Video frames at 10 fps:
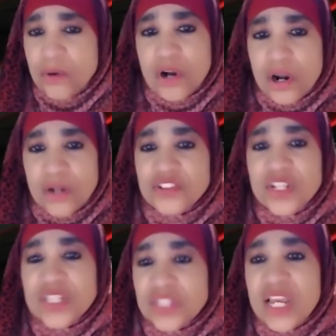
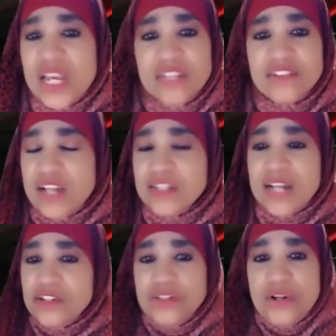cursing things
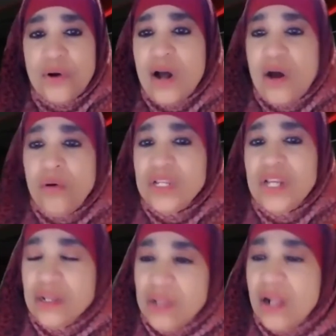that, you know, only
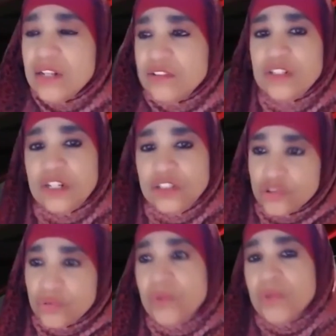Allah is in
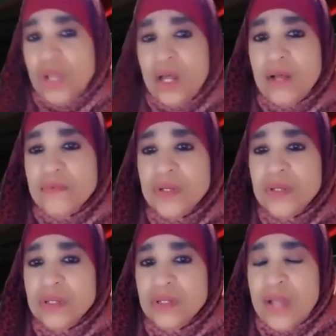control of.
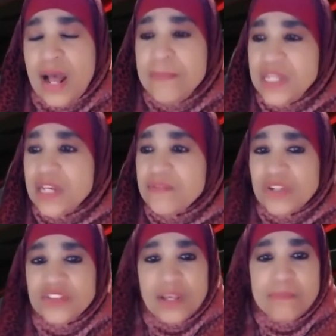How many of
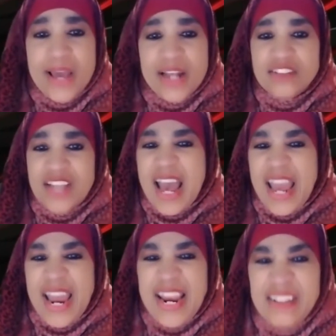us get mad and say,
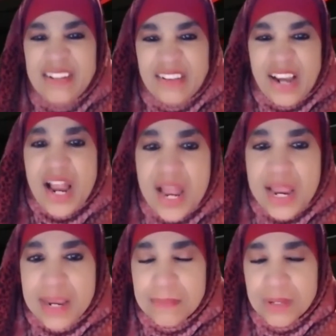I hate the
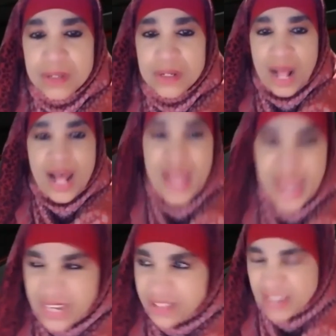time. I
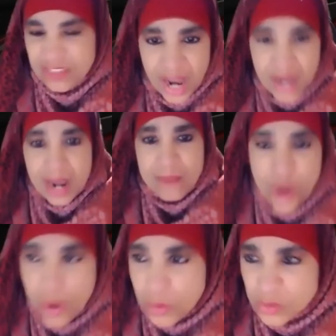hate that time
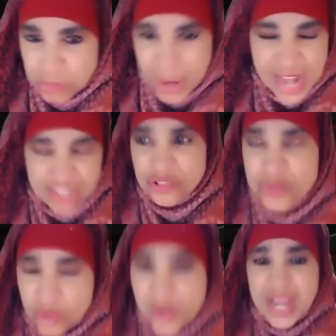goes by
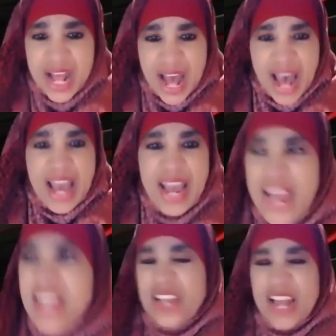too quick. I
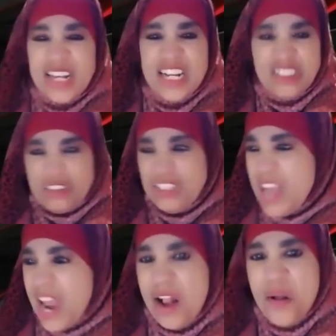hate that it's
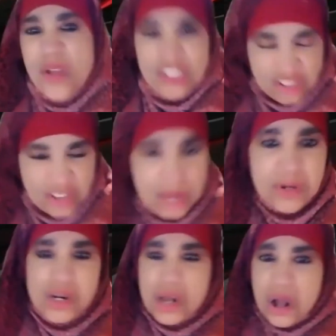now
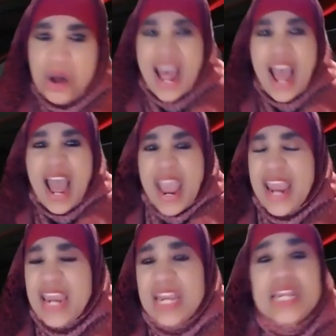summer gone.
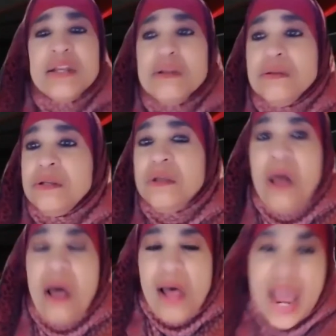
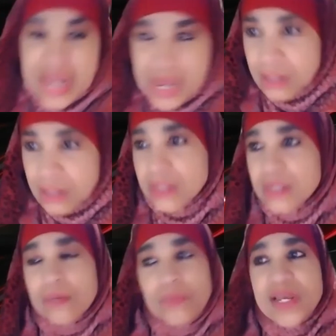I hate you.
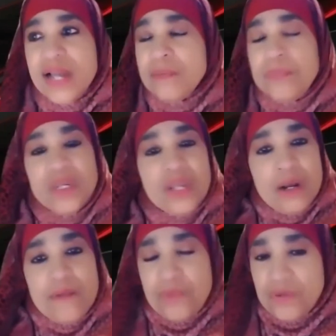We got to be
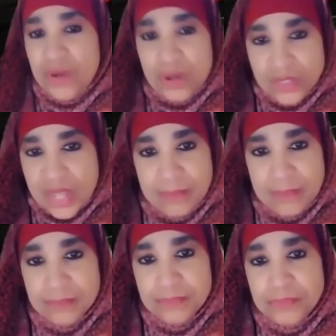careful of all that.
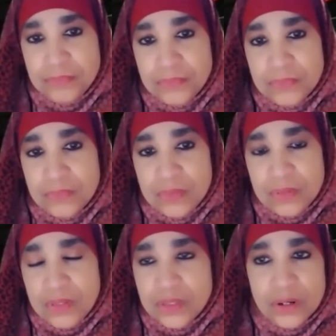
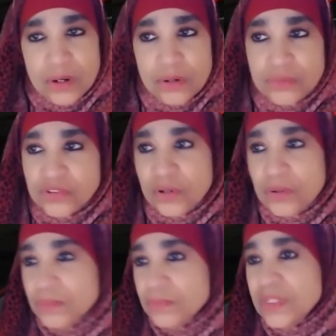You know,
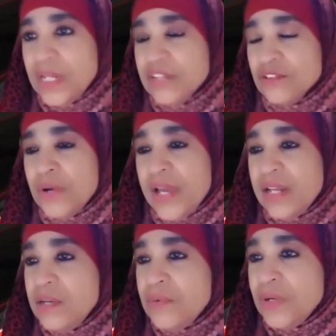so yes, go
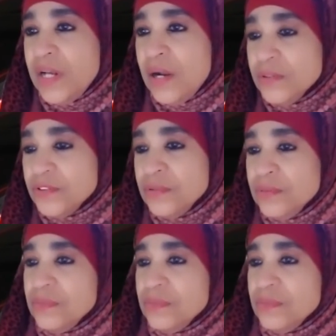ahead. Anyone else?